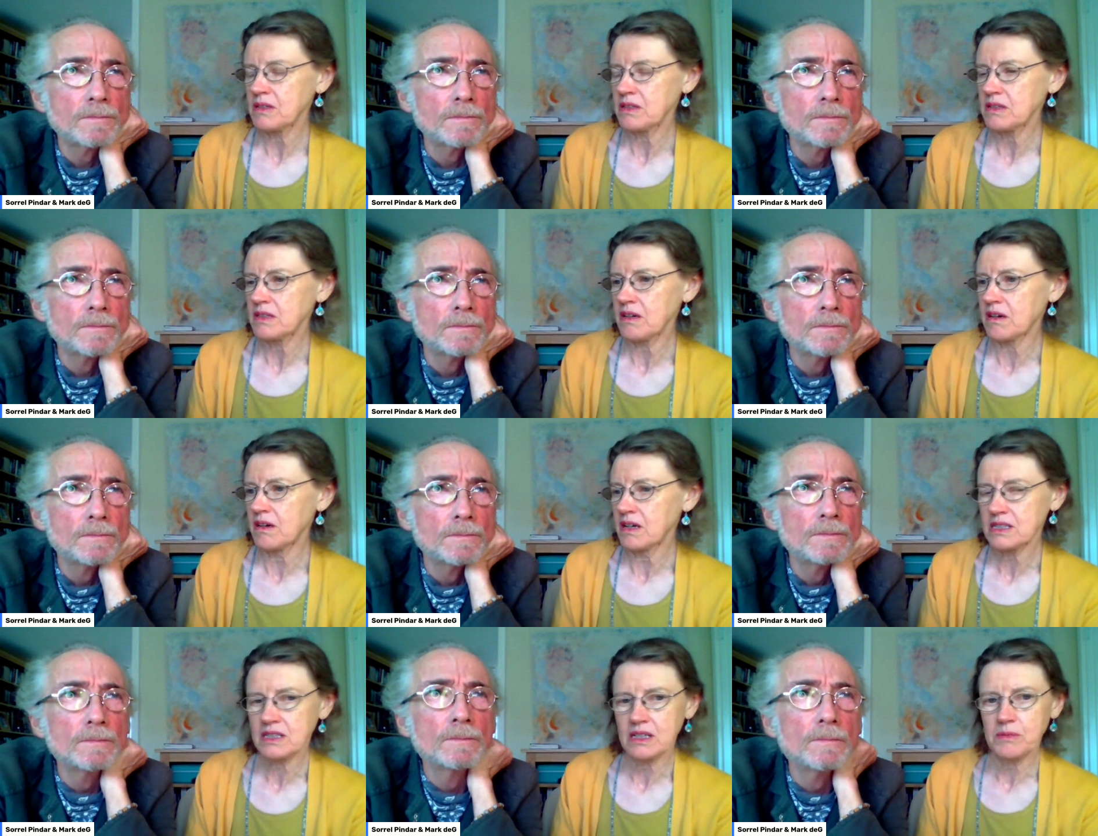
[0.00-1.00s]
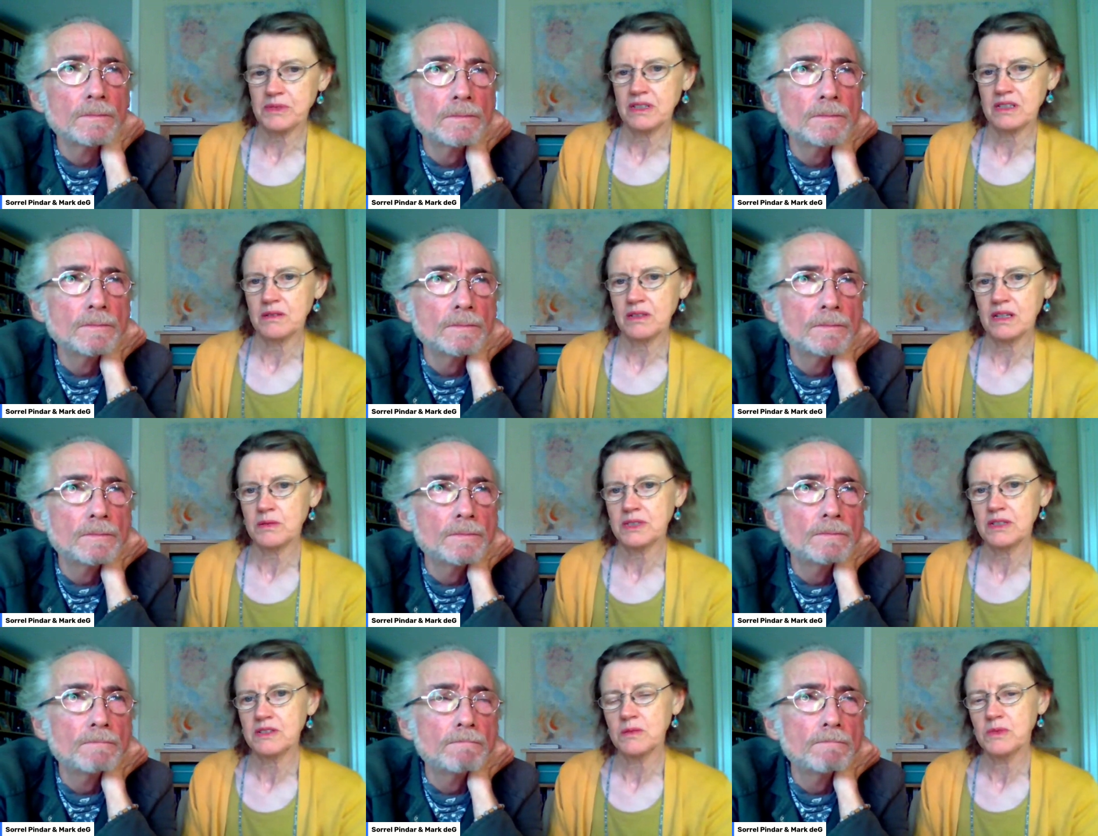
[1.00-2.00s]
Speaker 1: about the archetypes that can
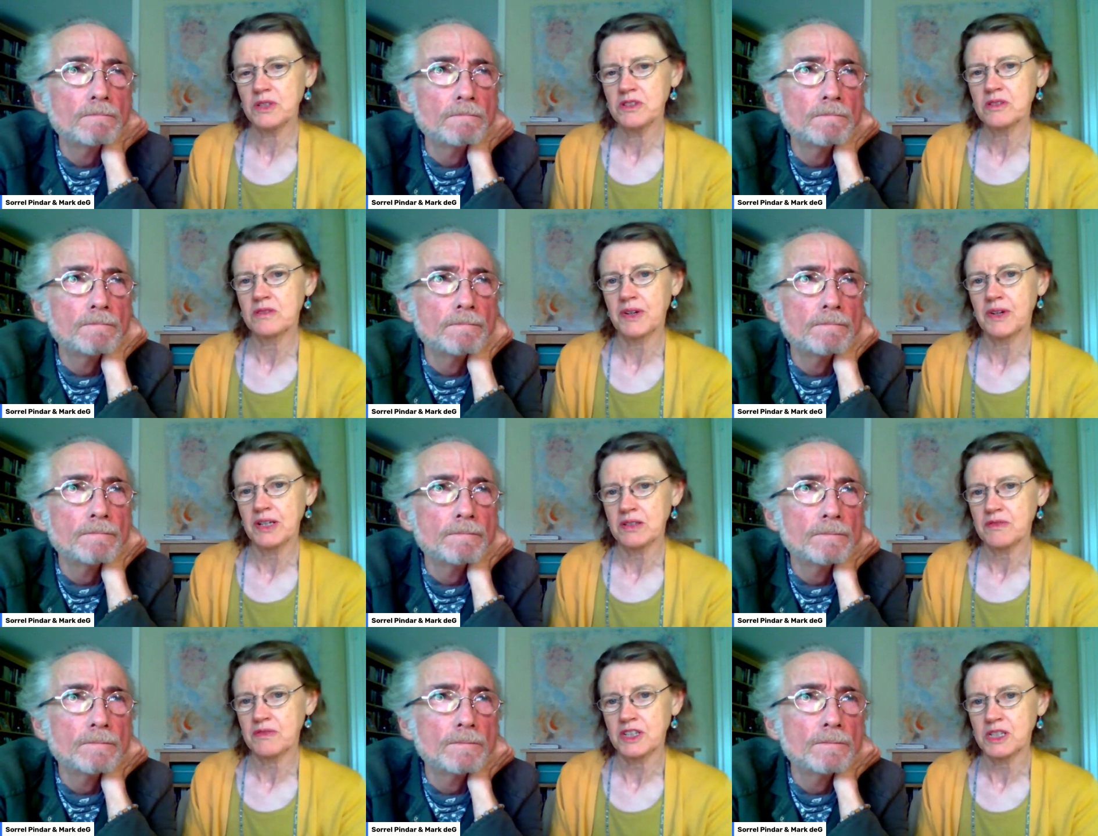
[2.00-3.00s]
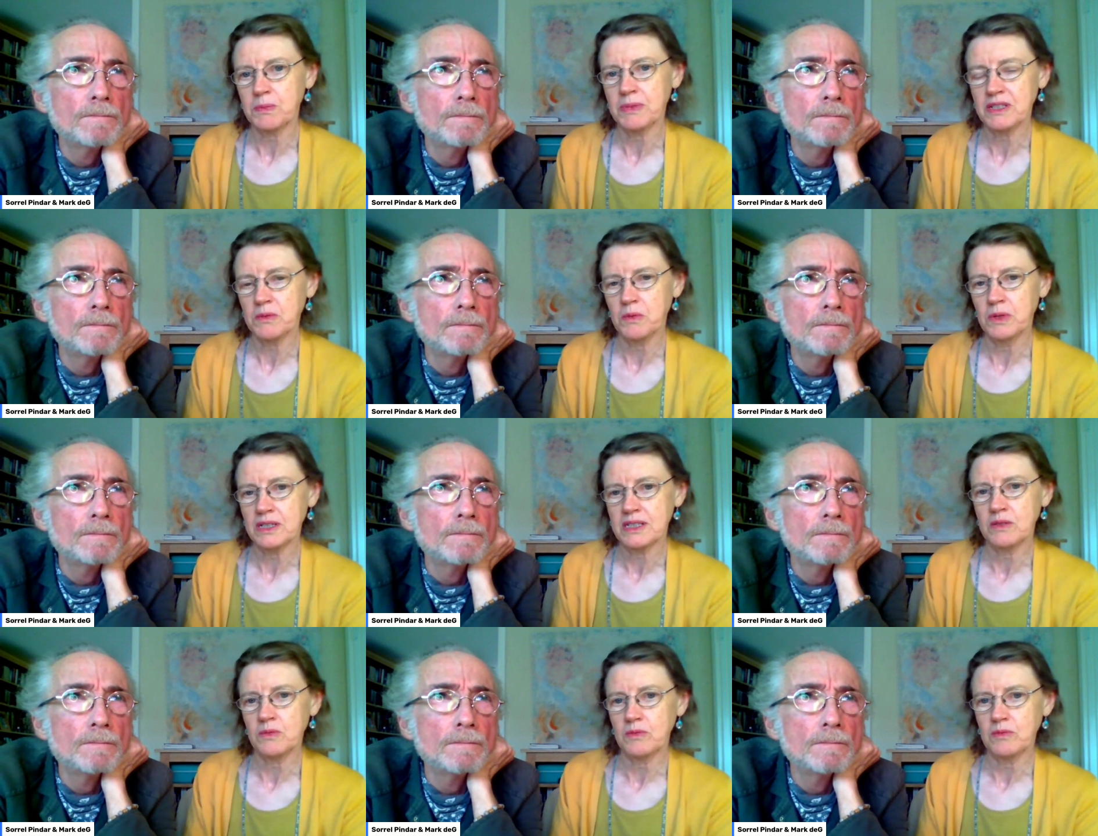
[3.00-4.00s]
help. So someone who's not very good at friendship hasn't
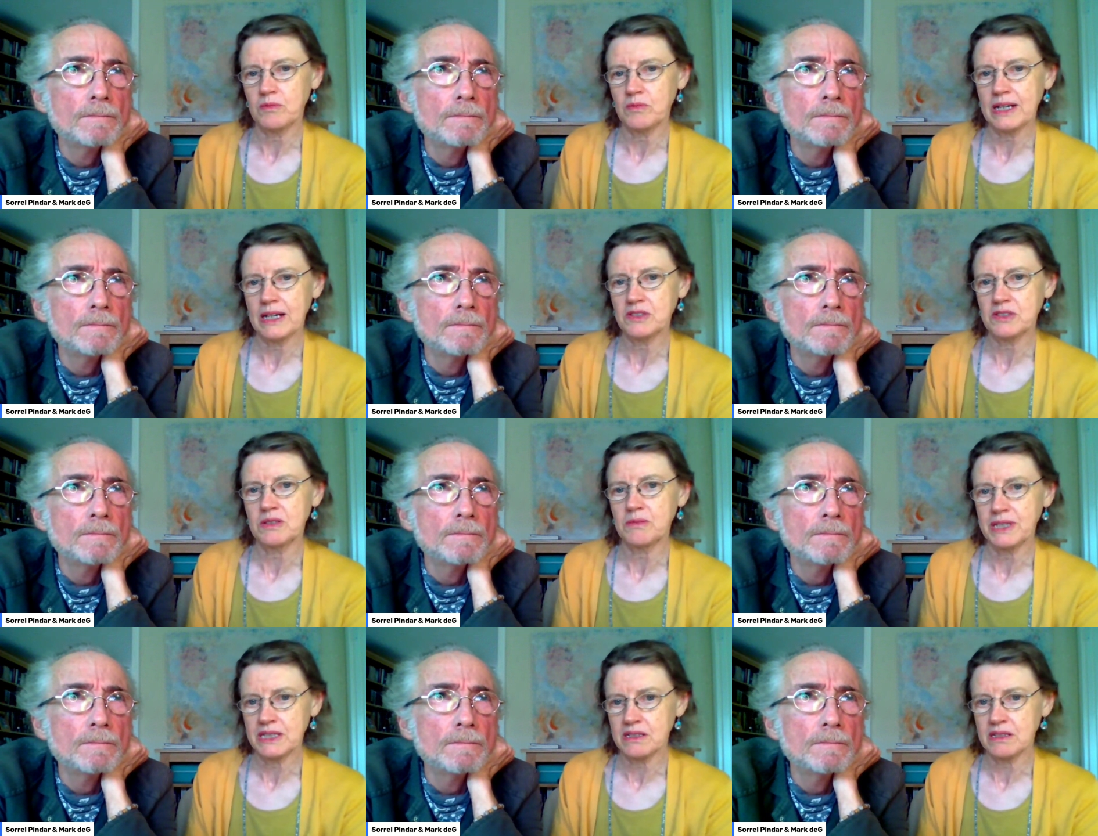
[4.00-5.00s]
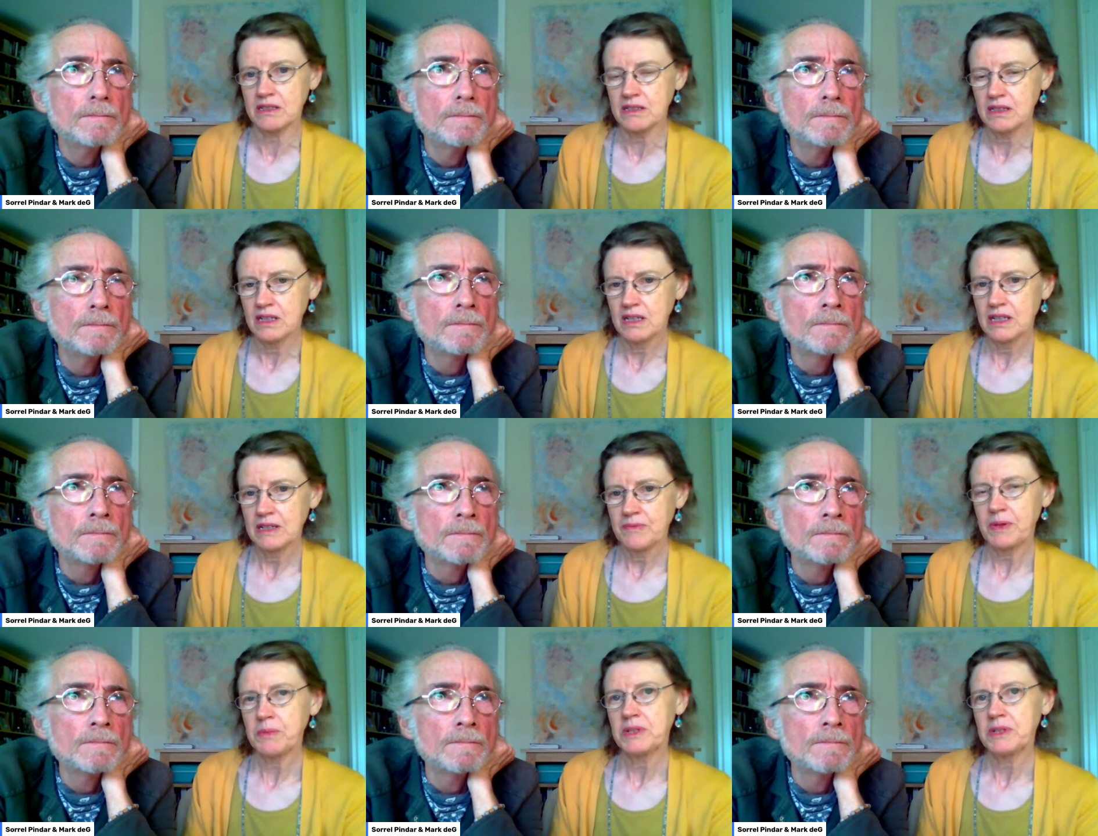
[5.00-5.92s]
worked out how to do it better, mm.